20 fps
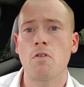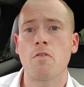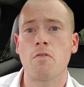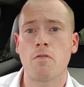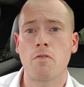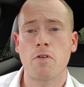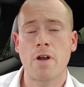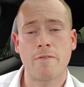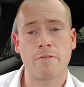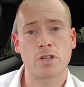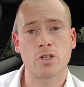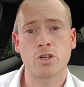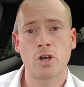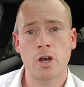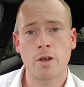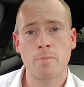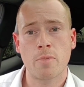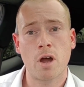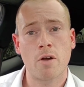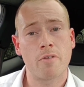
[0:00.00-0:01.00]
for every
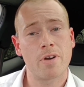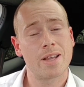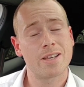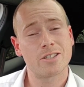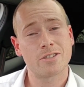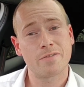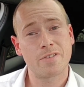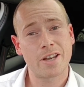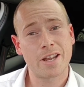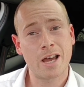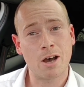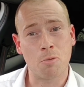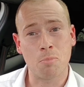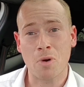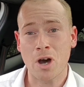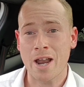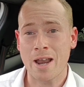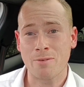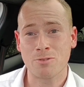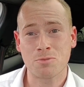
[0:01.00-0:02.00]
time I release a video.
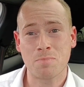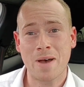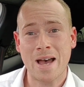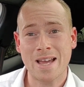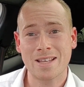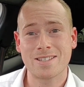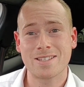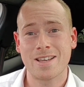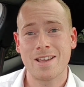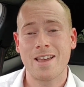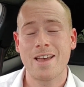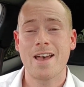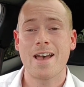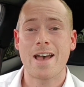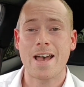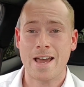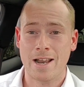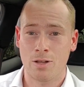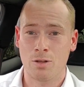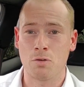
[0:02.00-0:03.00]
My name's Matt,
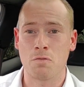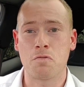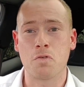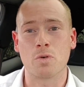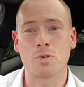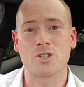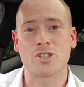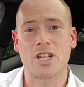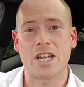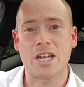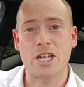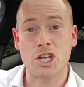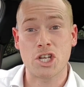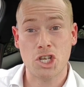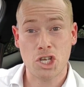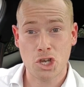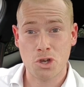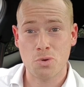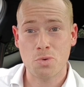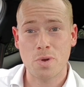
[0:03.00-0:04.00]
and I look forward to seeing
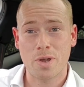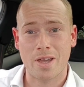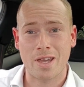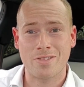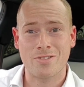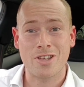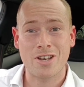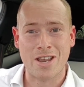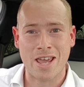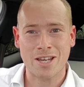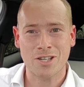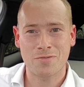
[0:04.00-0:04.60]
you in the next